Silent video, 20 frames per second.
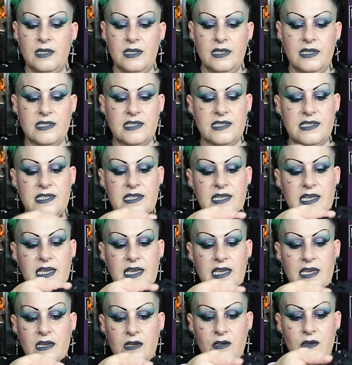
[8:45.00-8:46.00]
Let's
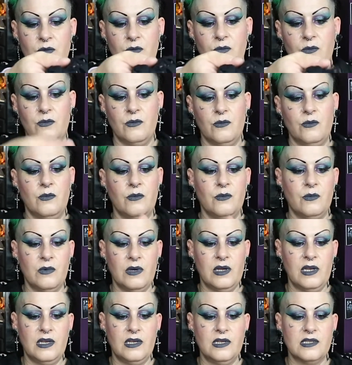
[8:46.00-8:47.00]
see what
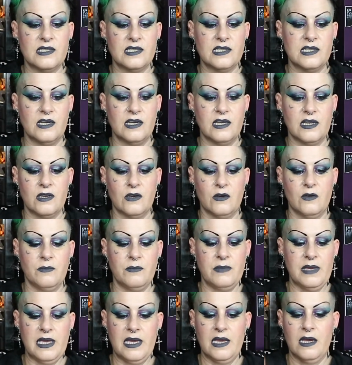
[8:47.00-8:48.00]
it looks like on
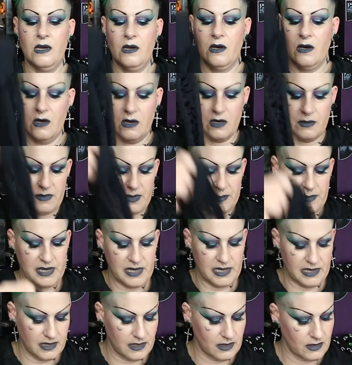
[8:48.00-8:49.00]
me arm a
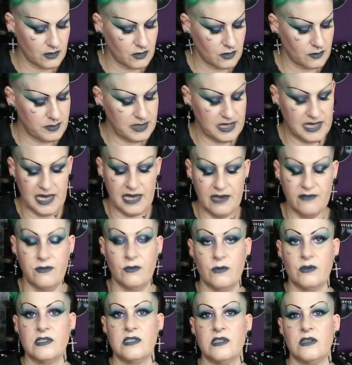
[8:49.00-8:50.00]
minute. Gotta be careful
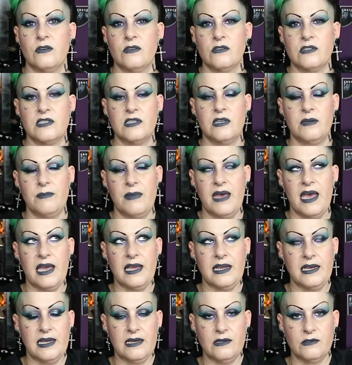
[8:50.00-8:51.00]
because I've got some
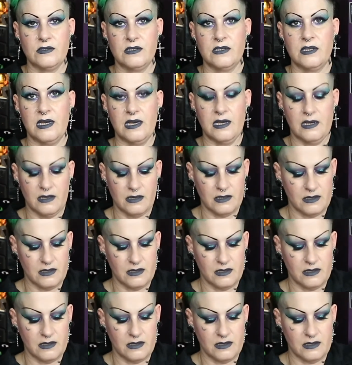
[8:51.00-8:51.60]
hangnails there